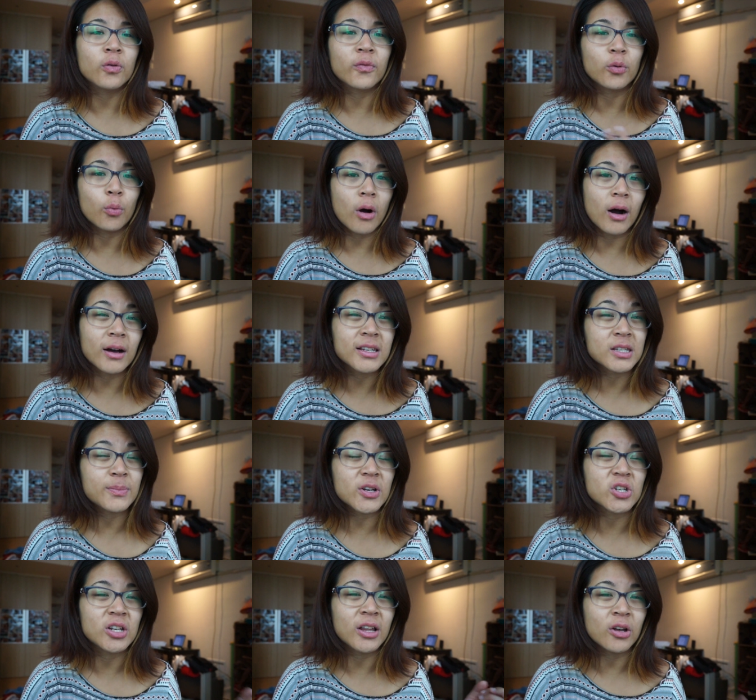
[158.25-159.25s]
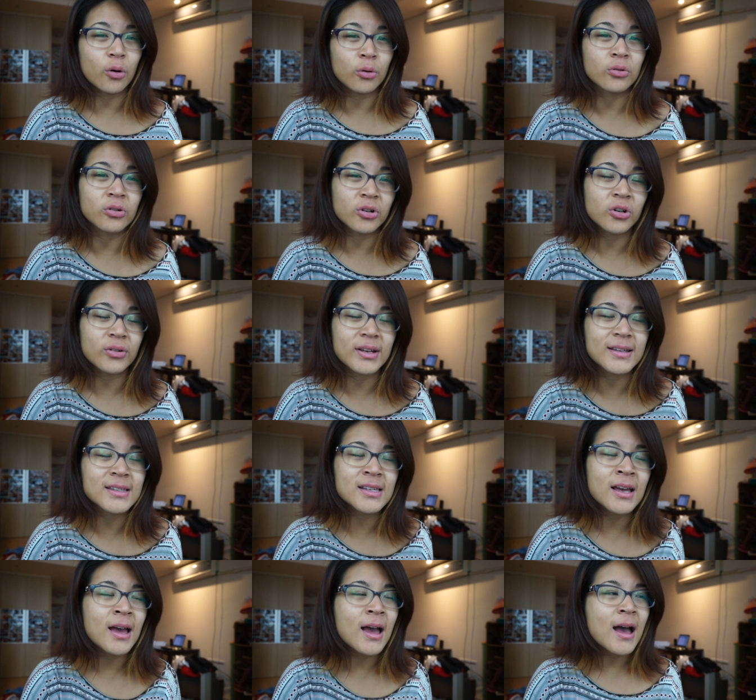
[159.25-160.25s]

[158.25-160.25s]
for walks, especially like older Koreans,